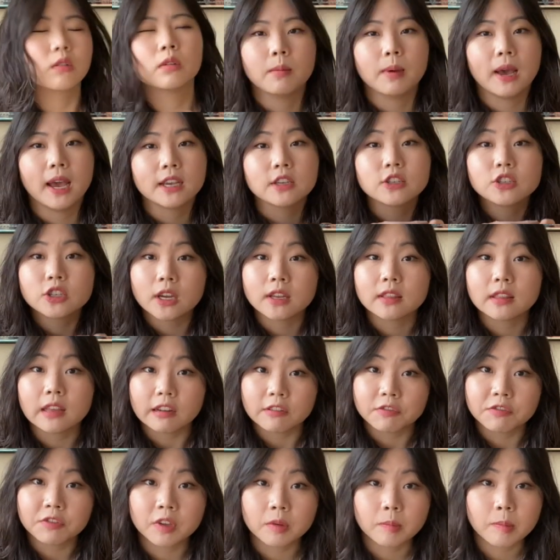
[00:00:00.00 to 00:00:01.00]
I shared that
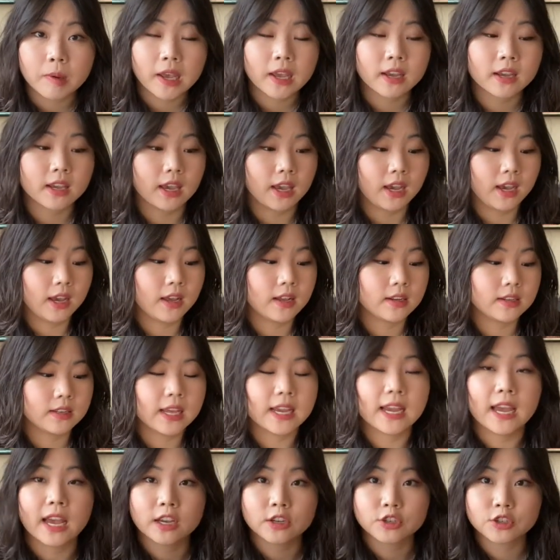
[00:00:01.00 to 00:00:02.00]
feedback, and they
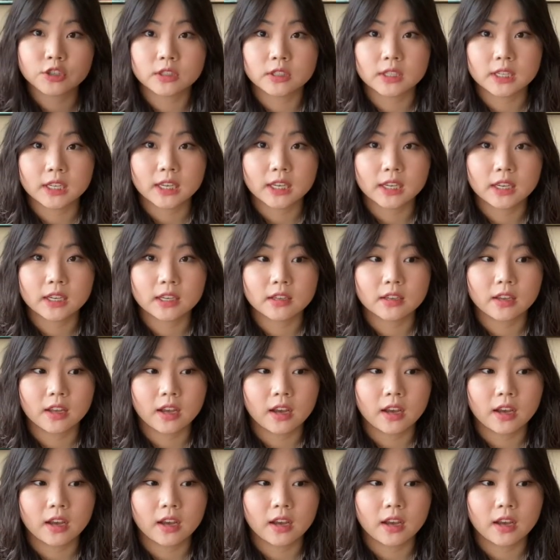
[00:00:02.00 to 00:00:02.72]
actually